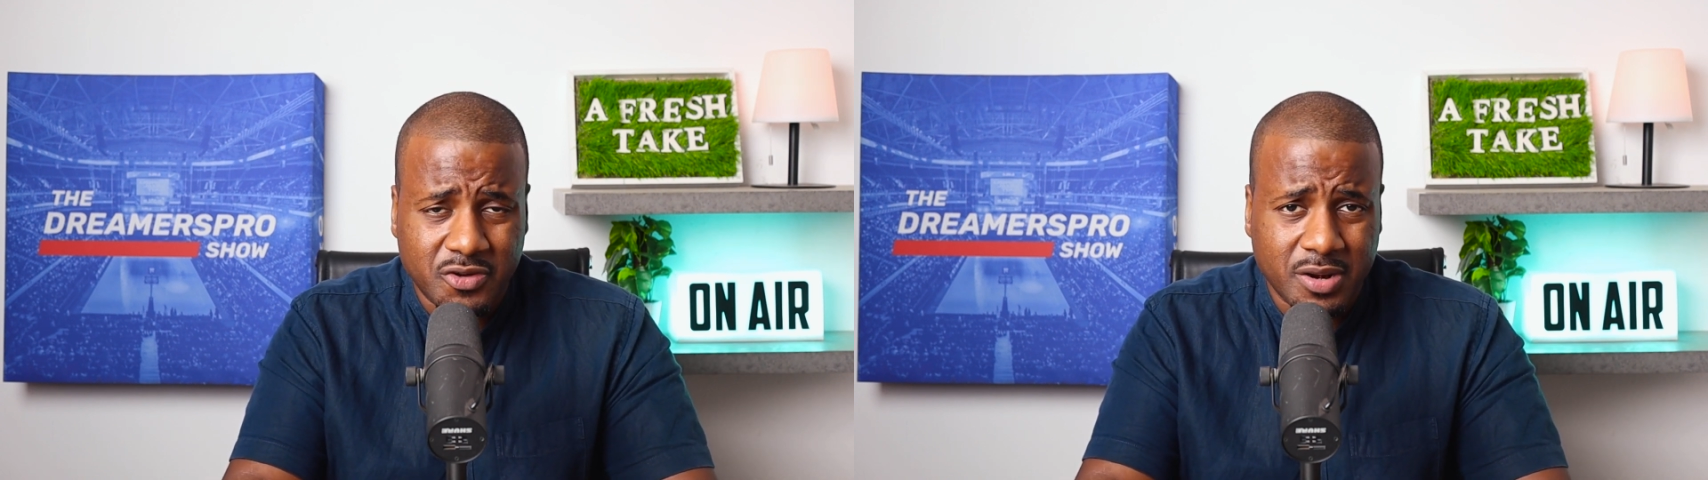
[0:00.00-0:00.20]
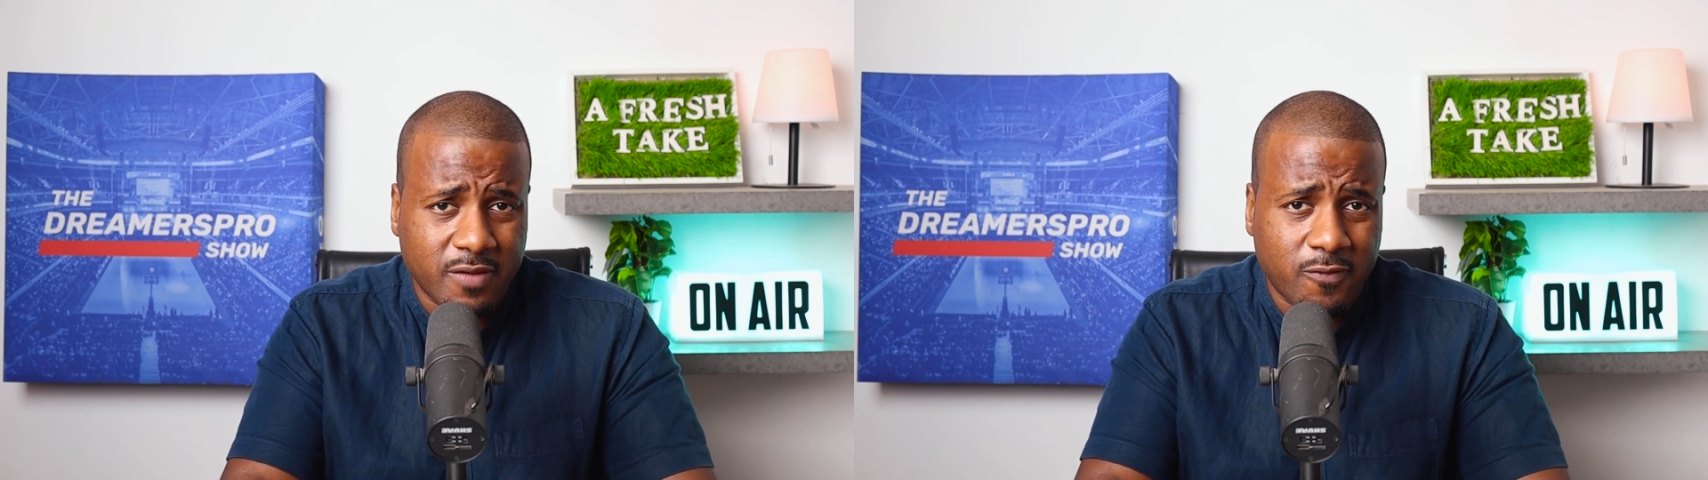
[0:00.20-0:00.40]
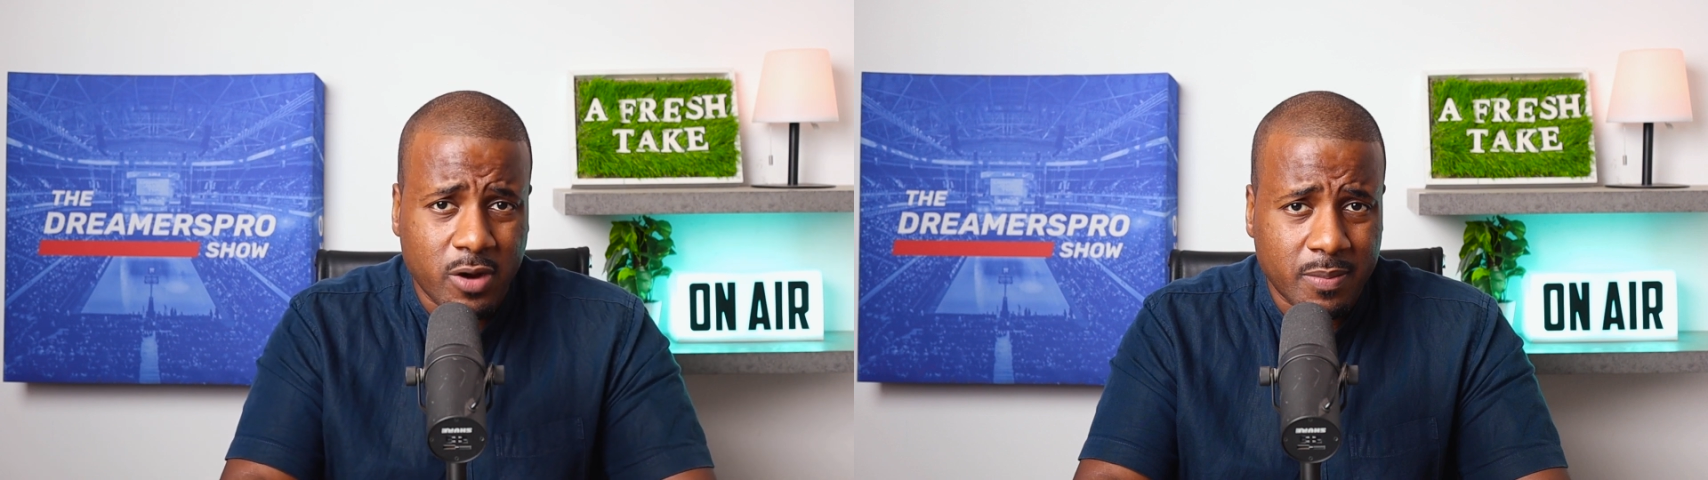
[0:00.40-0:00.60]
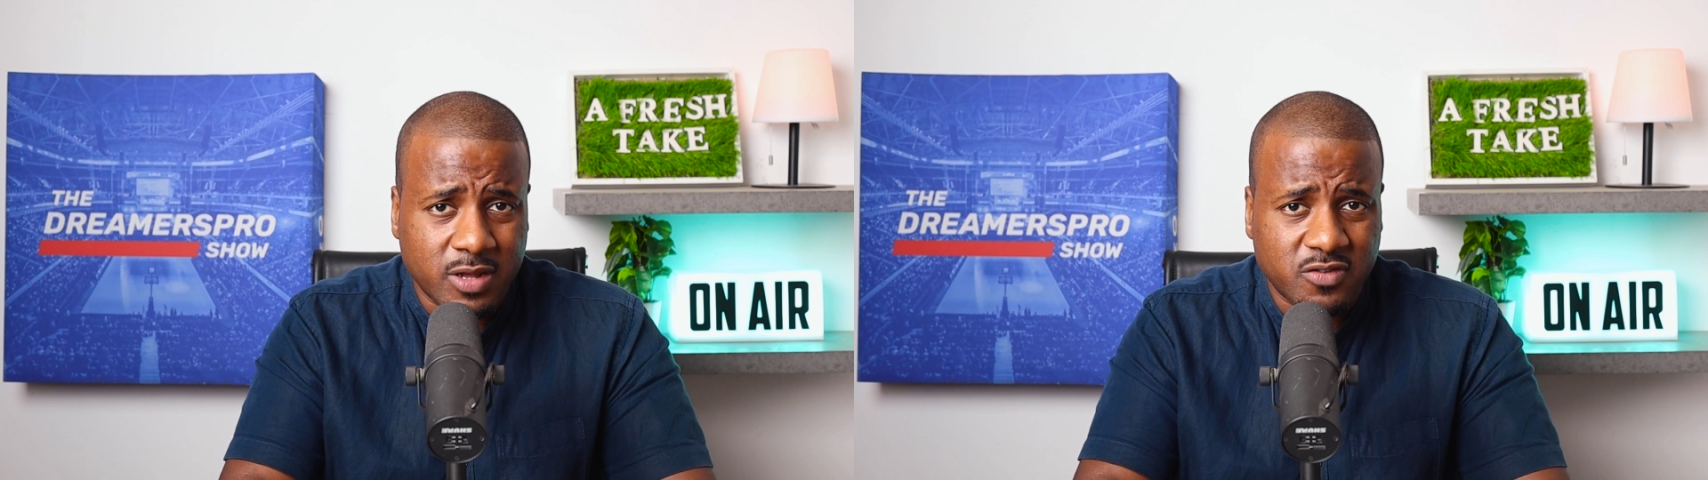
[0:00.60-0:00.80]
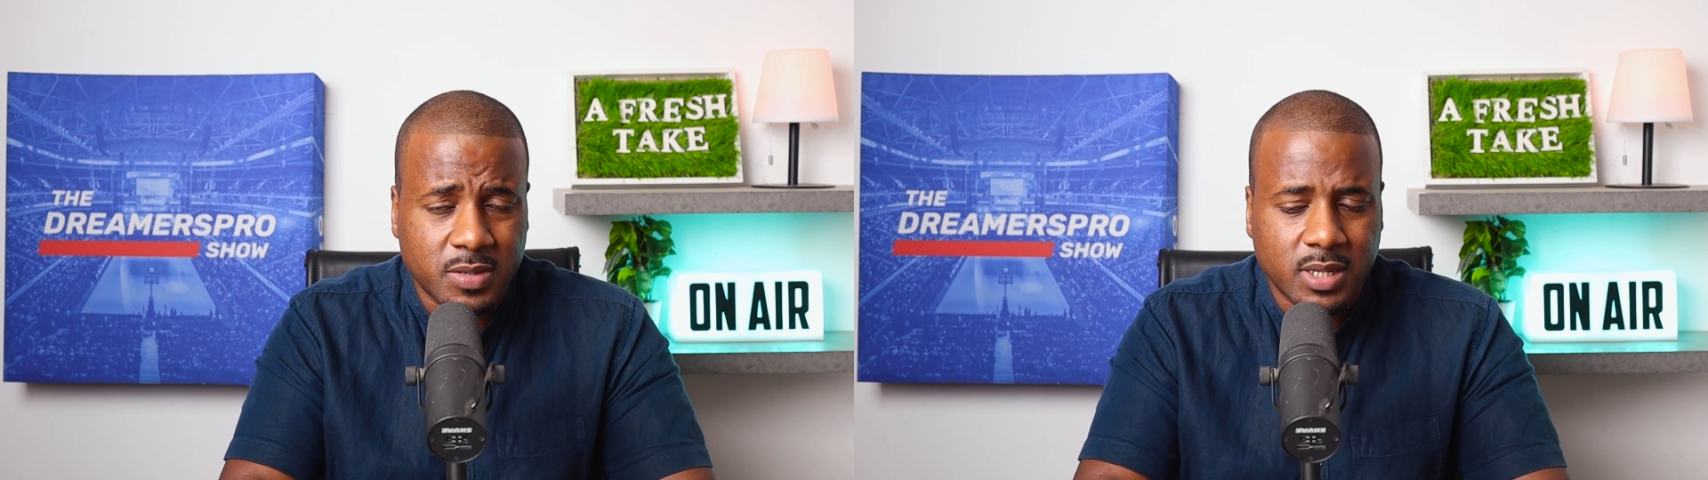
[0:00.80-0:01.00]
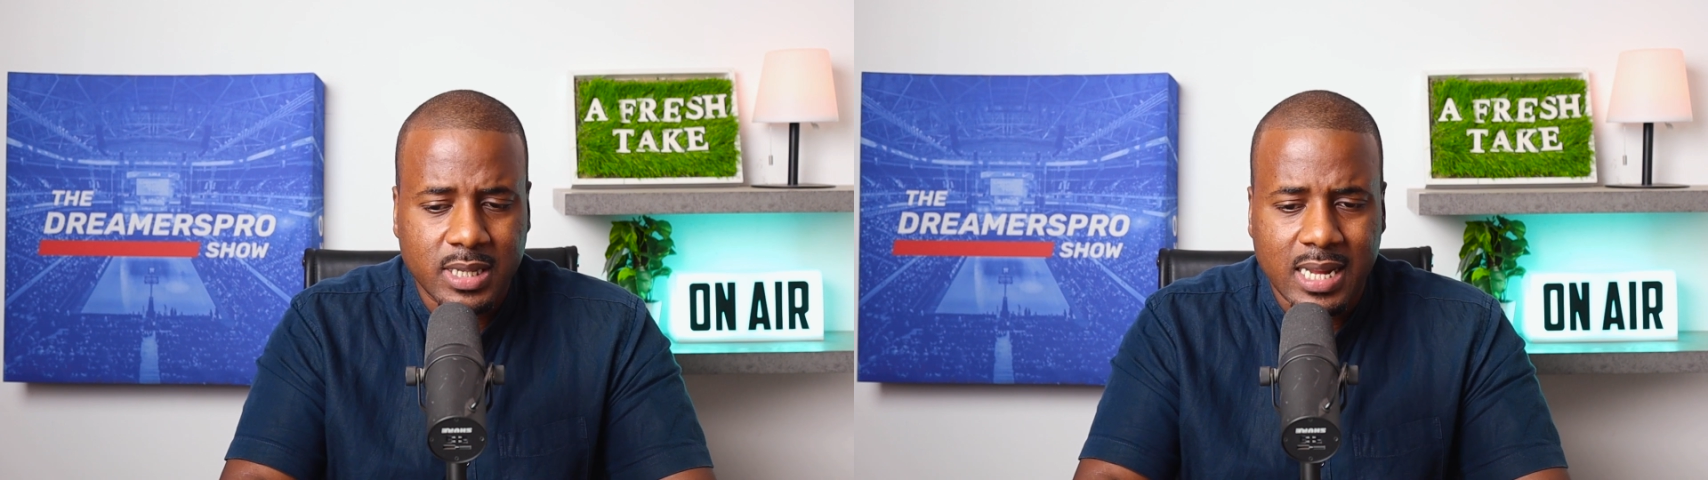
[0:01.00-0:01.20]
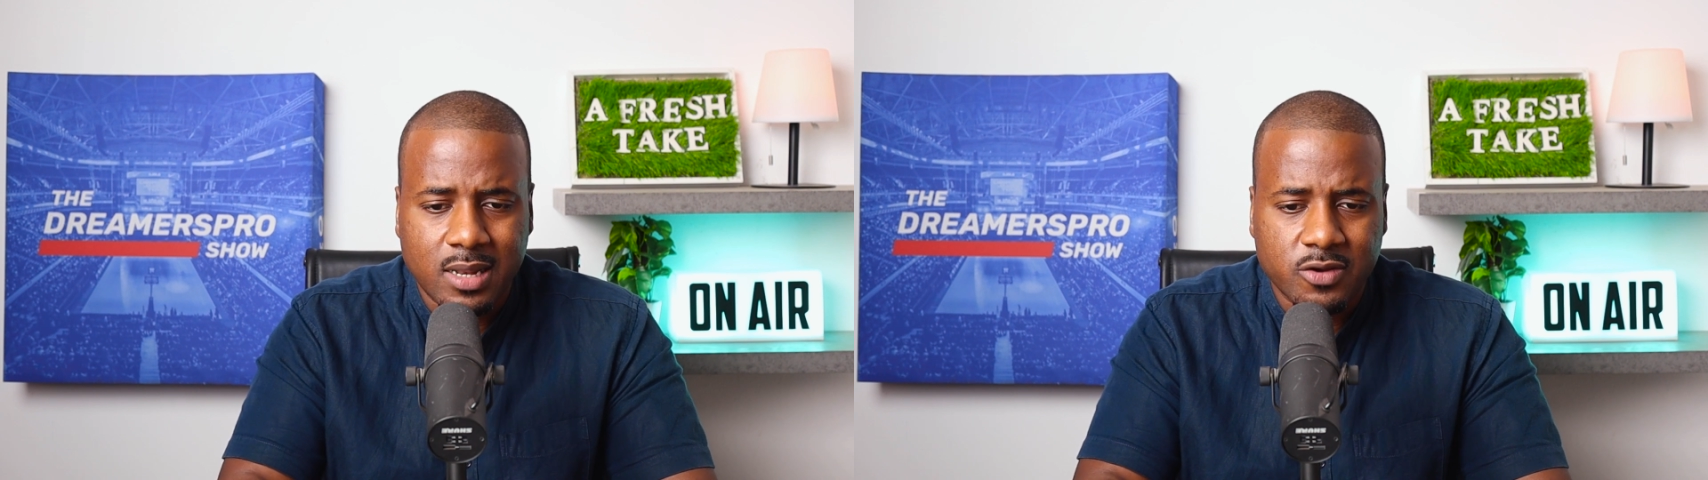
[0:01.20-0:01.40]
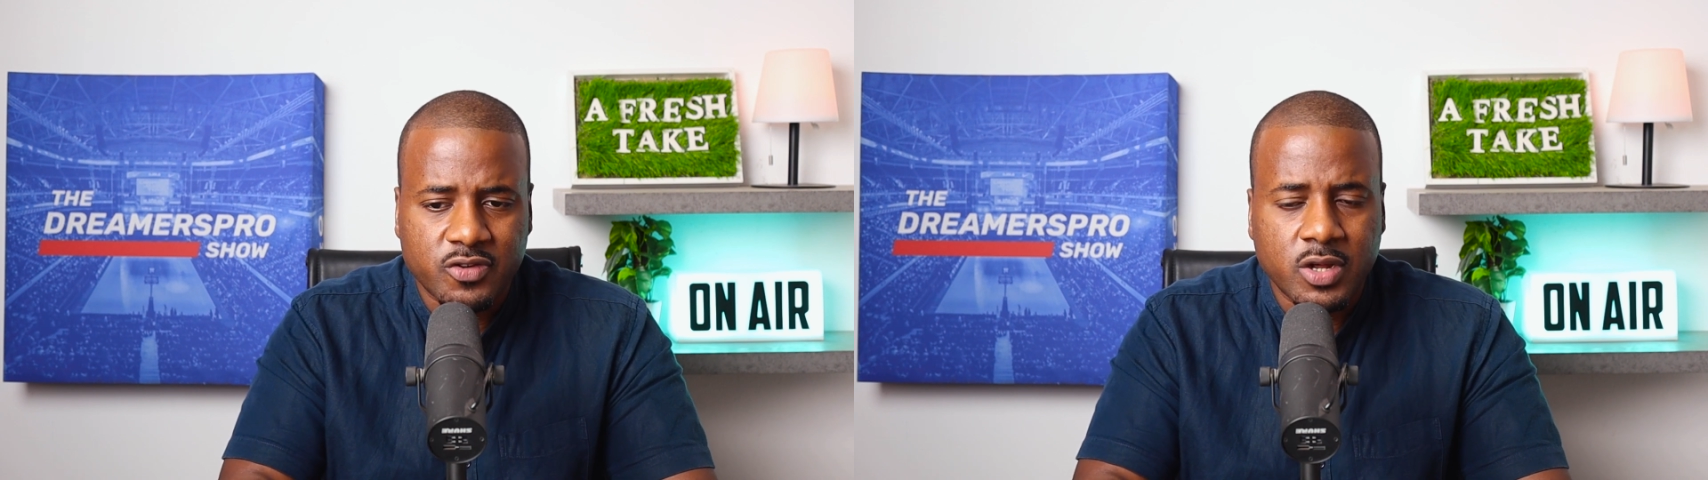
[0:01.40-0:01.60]
thirty to forty plus million
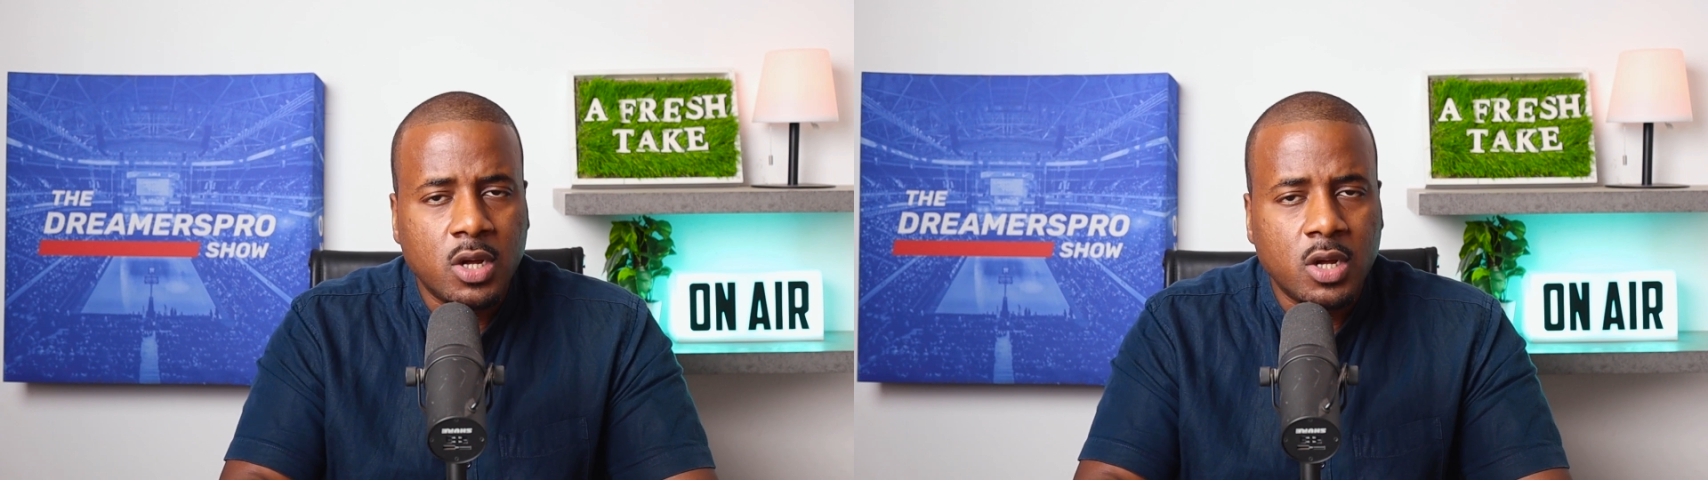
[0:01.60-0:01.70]
dollars